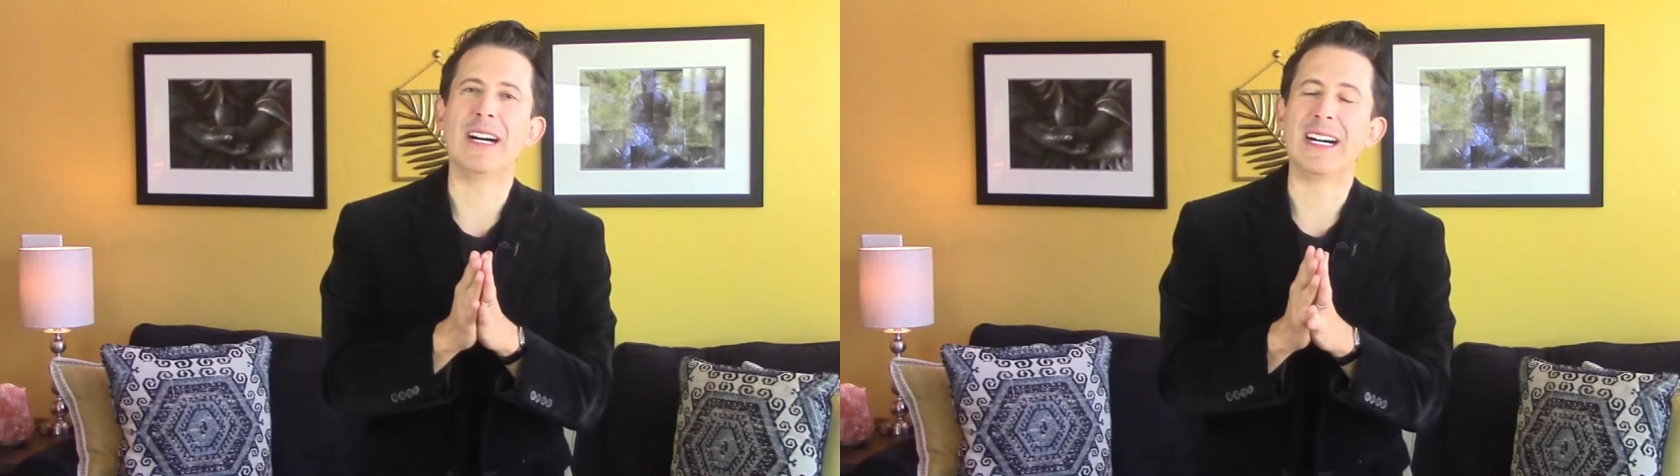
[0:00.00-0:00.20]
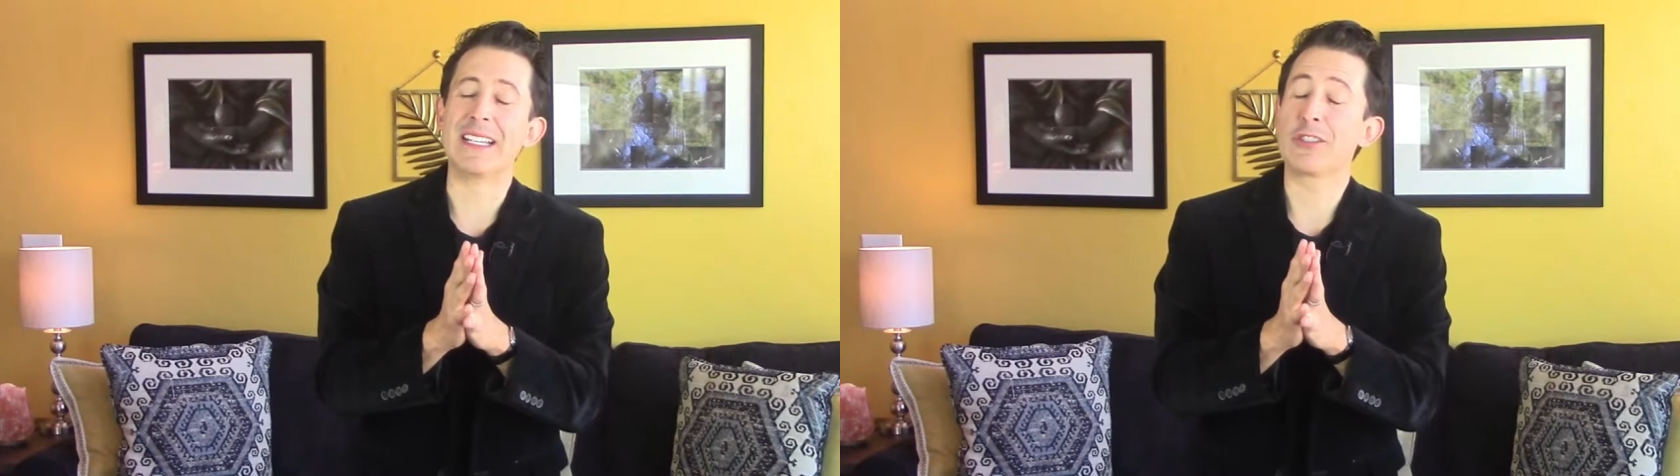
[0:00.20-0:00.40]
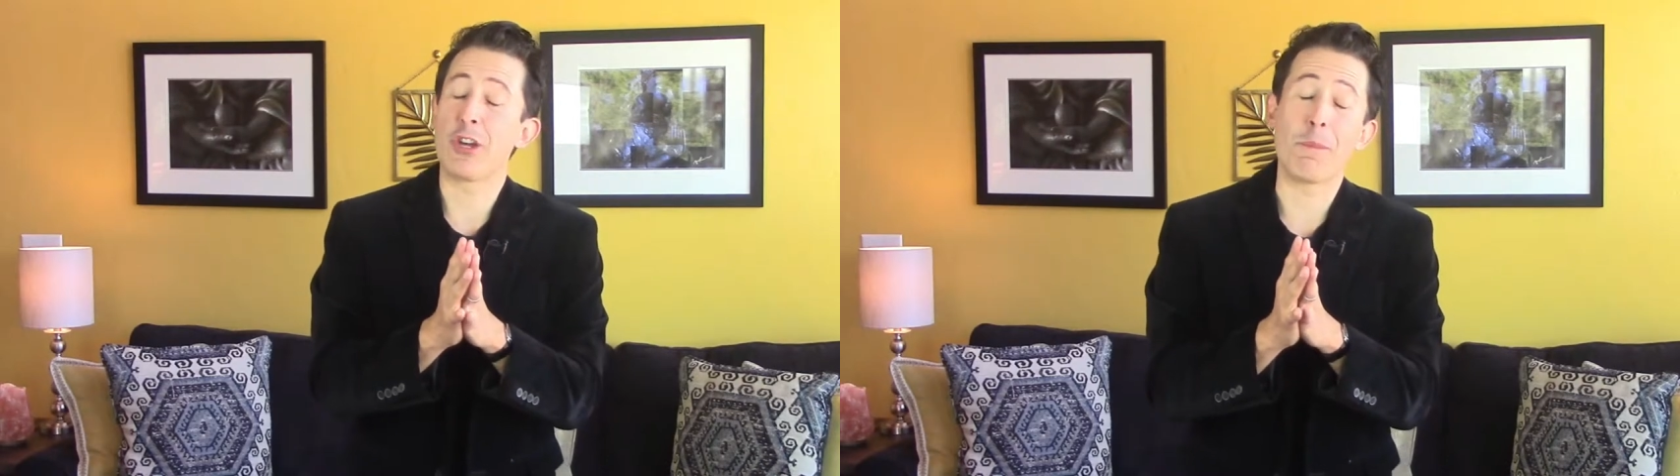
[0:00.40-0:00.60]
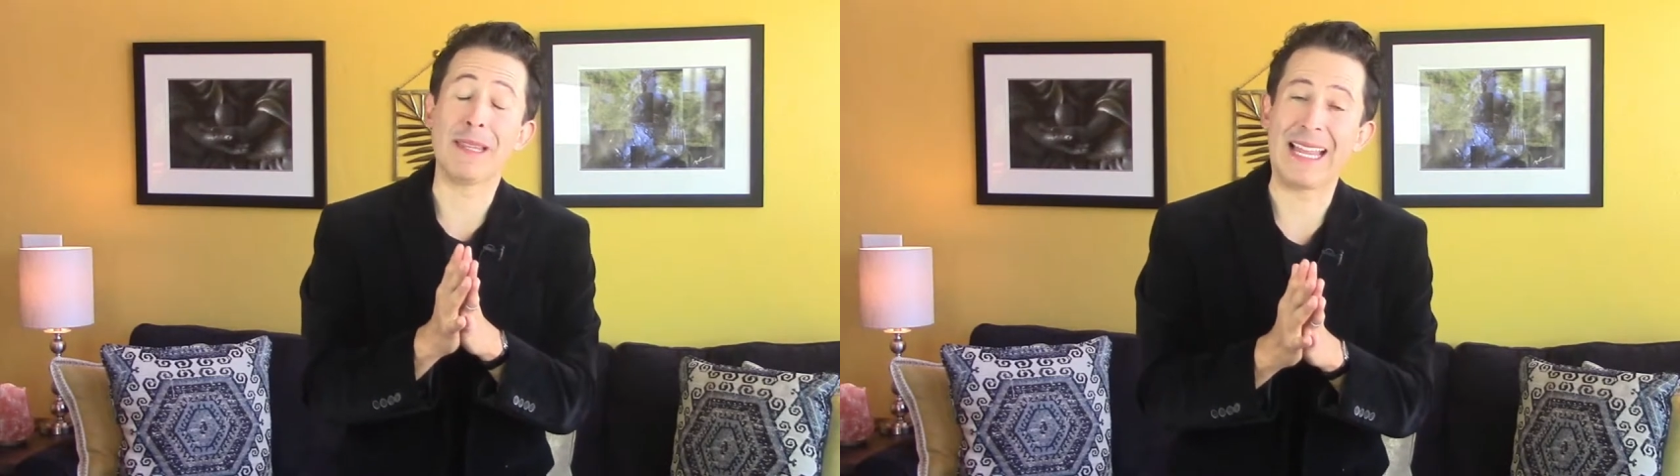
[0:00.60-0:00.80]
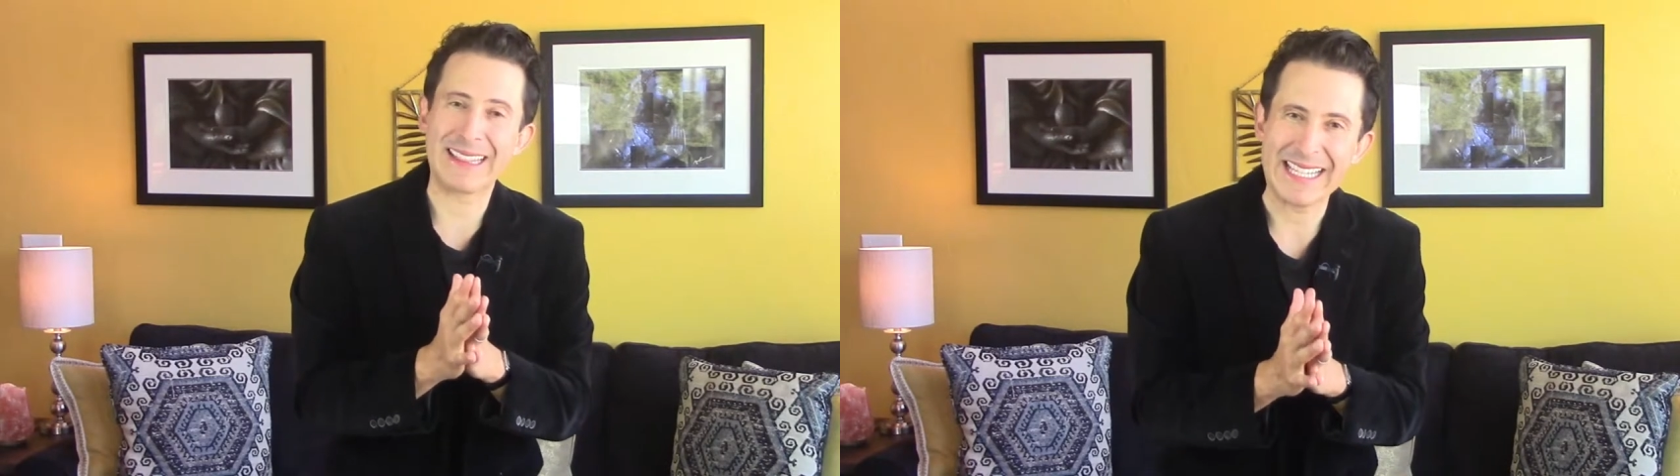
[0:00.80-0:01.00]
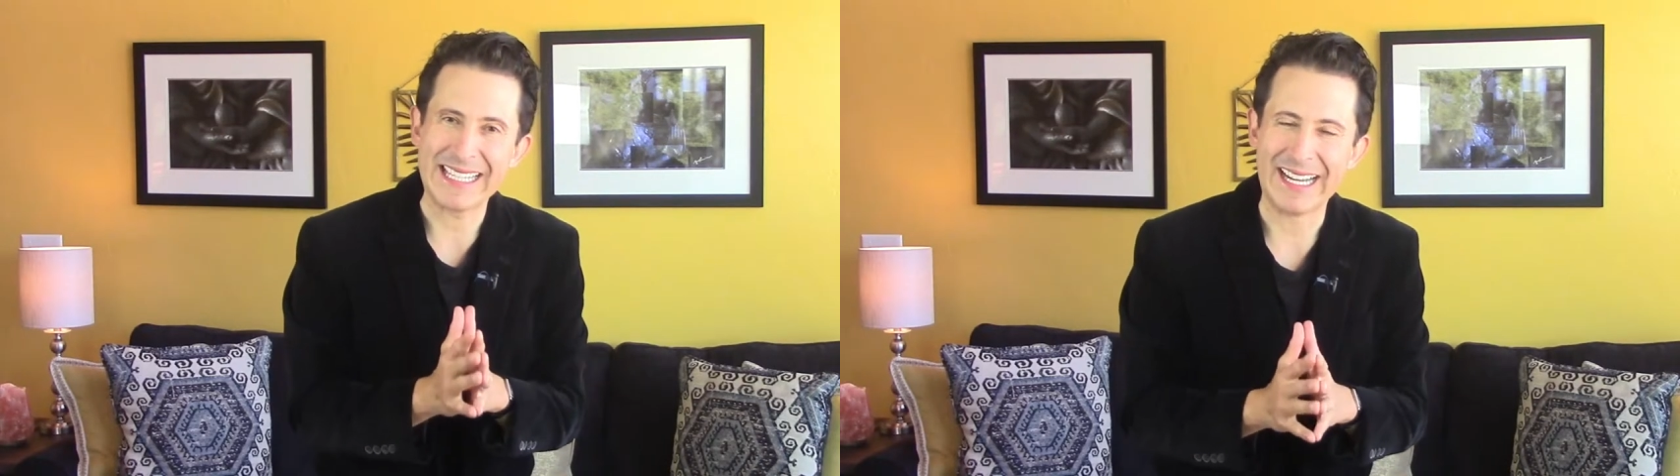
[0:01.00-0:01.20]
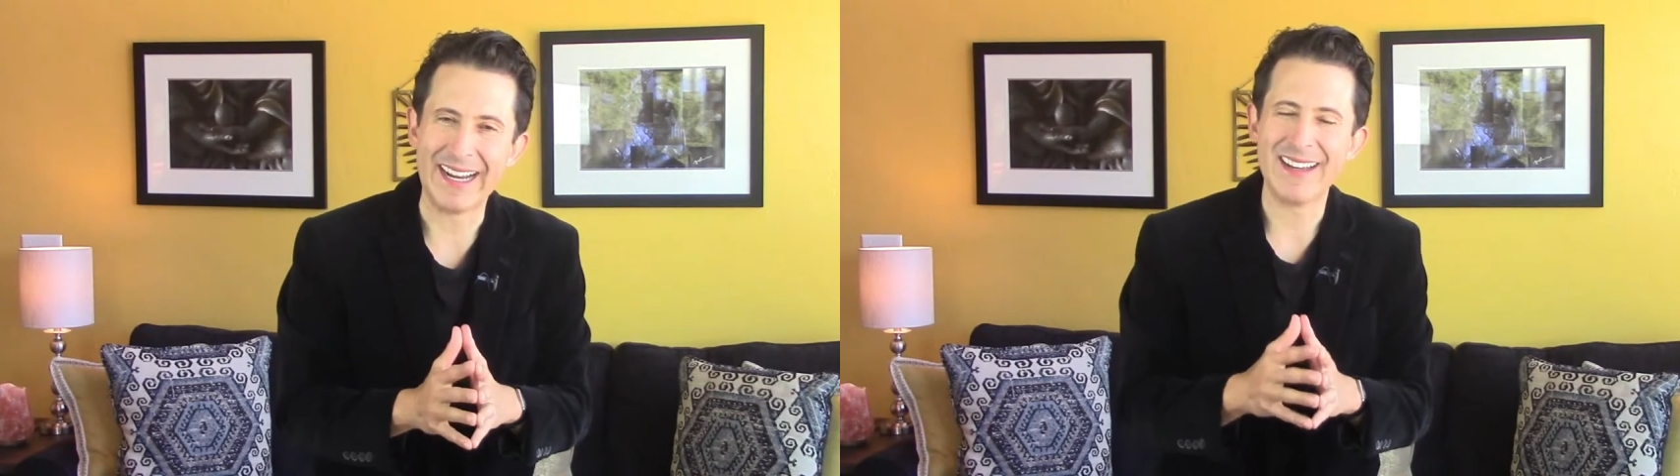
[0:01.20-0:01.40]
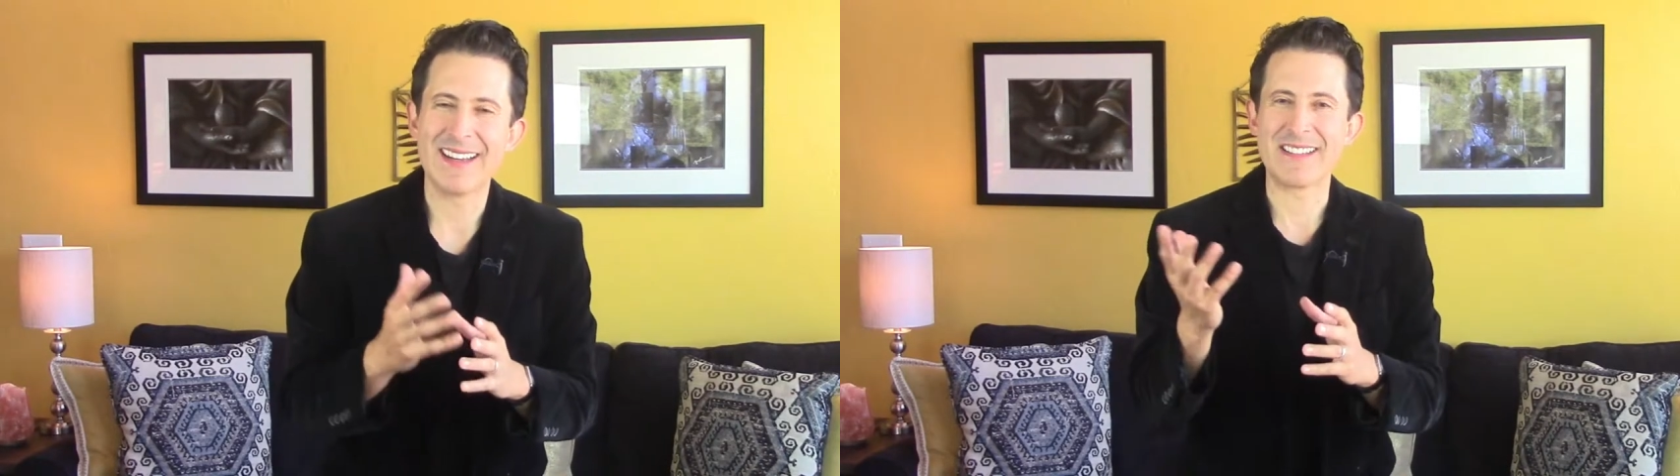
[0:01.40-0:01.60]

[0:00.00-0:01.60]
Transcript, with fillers: uh, top Latina,